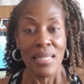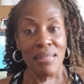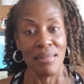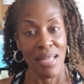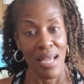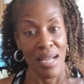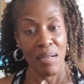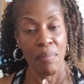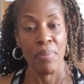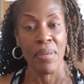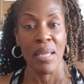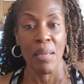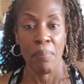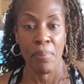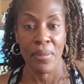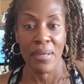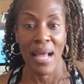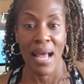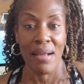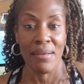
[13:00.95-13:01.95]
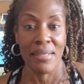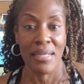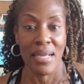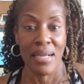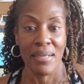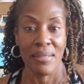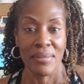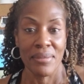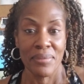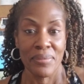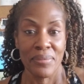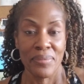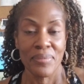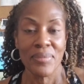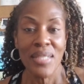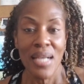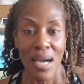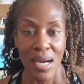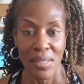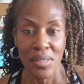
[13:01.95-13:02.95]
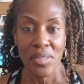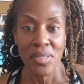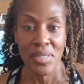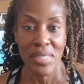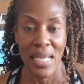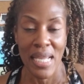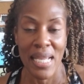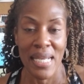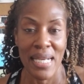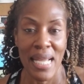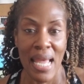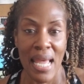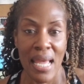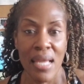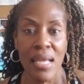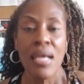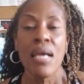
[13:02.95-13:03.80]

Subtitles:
that are being put out there. Understand that.